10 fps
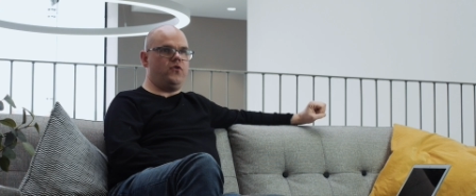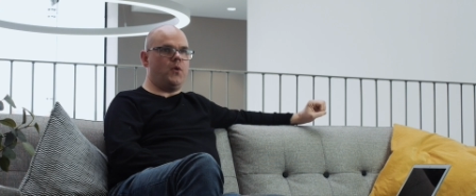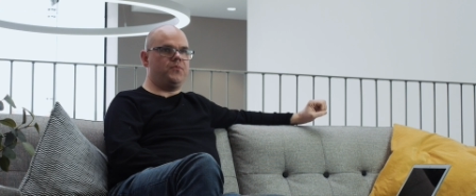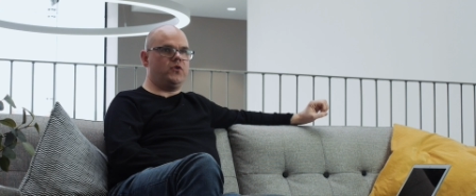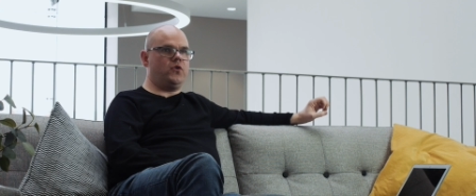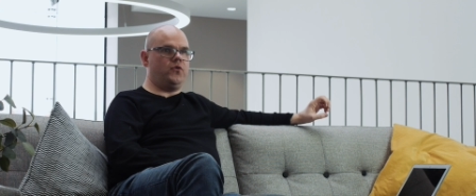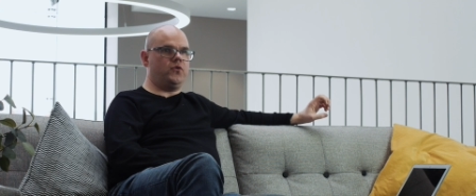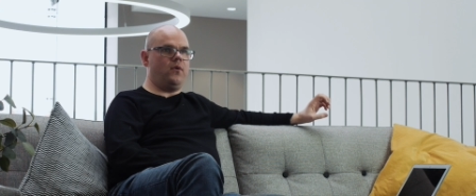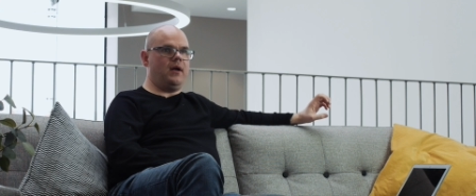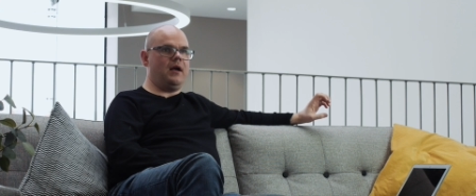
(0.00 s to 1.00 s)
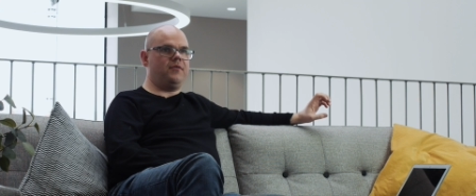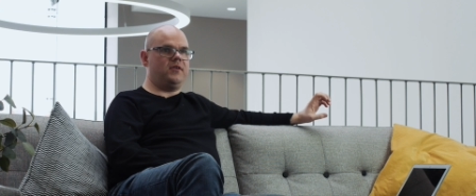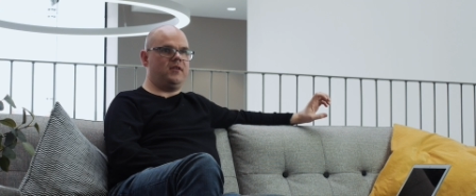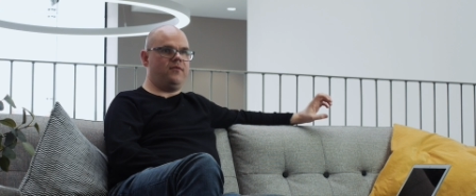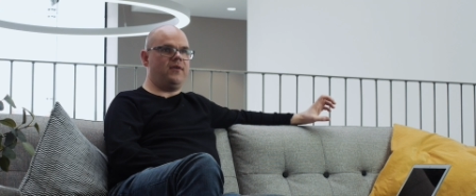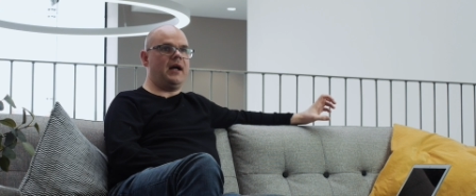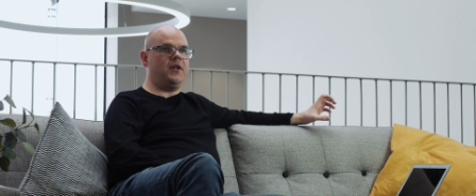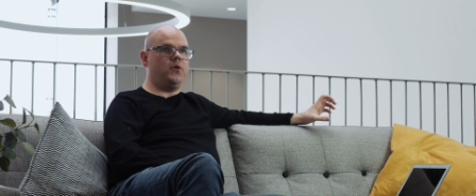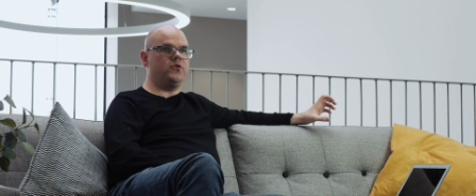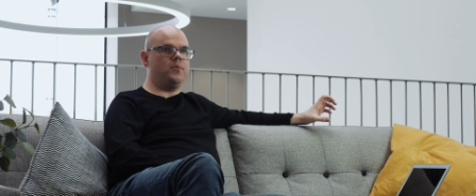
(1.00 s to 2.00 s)
Obstacles don't have to
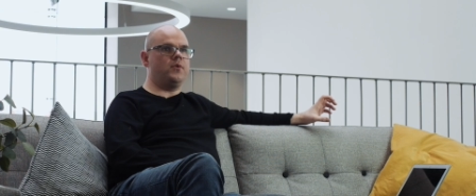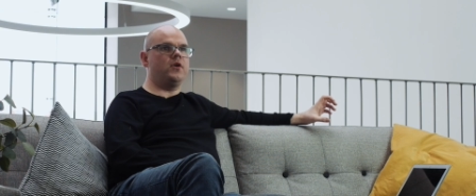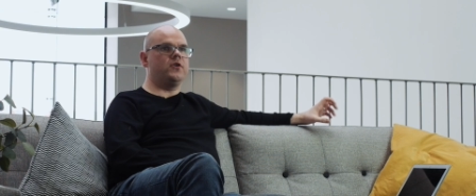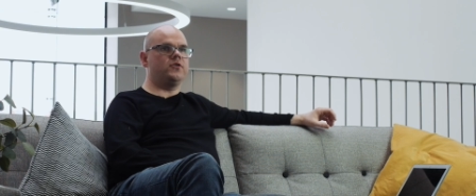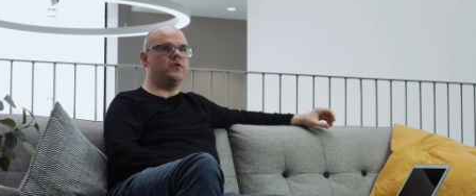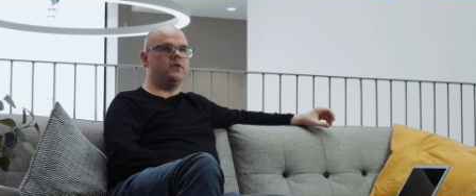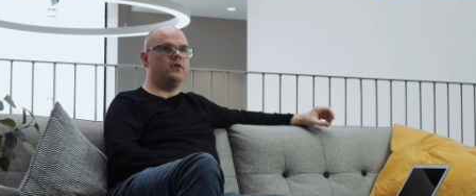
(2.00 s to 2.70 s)
define you as a person.